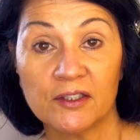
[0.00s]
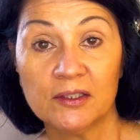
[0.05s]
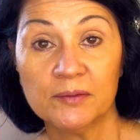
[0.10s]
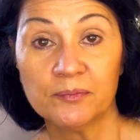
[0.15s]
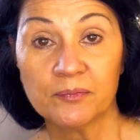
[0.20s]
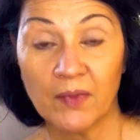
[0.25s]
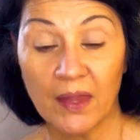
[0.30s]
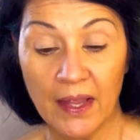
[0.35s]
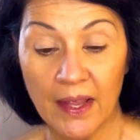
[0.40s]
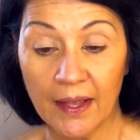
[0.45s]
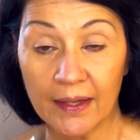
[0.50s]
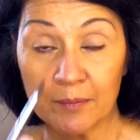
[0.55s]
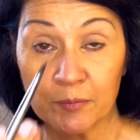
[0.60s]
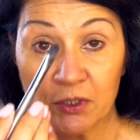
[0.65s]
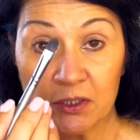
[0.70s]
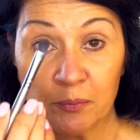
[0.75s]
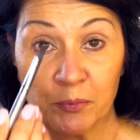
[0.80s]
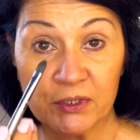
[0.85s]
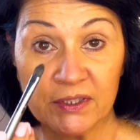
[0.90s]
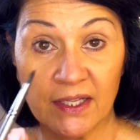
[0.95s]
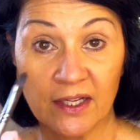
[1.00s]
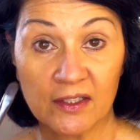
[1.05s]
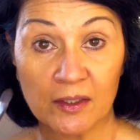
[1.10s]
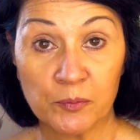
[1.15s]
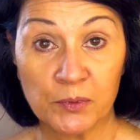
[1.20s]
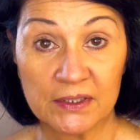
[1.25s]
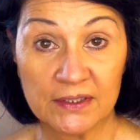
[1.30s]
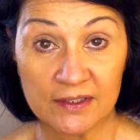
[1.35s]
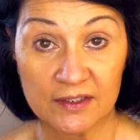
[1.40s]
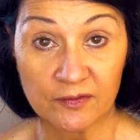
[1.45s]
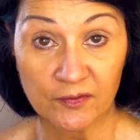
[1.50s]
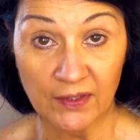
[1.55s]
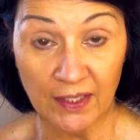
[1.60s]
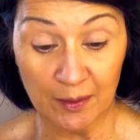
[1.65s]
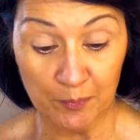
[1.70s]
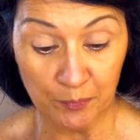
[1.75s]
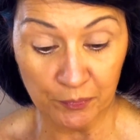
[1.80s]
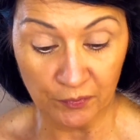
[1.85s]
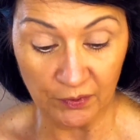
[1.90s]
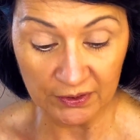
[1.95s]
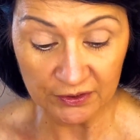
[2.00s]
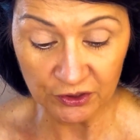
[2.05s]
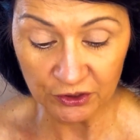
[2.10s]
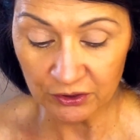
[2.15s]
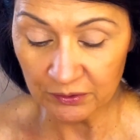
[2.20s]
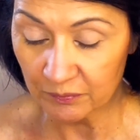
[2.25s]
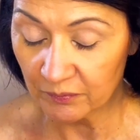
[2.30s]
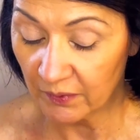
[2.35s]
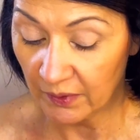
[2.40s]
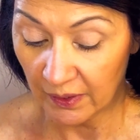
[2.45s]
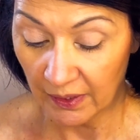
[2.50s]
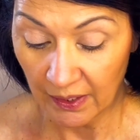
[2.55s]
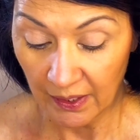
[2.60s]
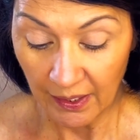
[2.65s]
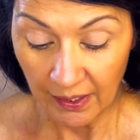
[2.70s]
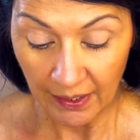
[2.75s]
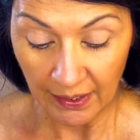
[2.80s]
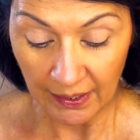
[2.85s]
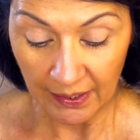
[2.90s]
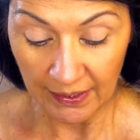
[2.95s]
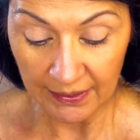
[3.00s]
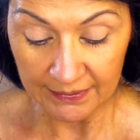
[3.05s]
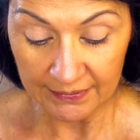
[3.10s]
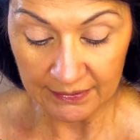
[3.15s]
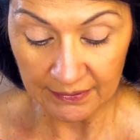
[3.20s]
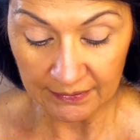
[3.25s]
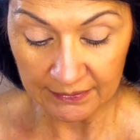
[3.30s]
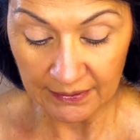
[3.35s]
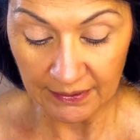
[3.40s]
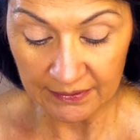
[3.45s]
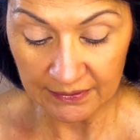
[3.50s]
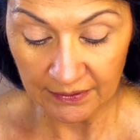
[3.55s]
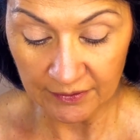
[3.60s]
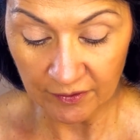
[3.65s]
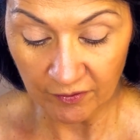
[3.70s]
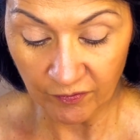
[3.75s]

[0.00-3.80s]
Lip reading: and I'm going to put that on with this flat brush. And again, in the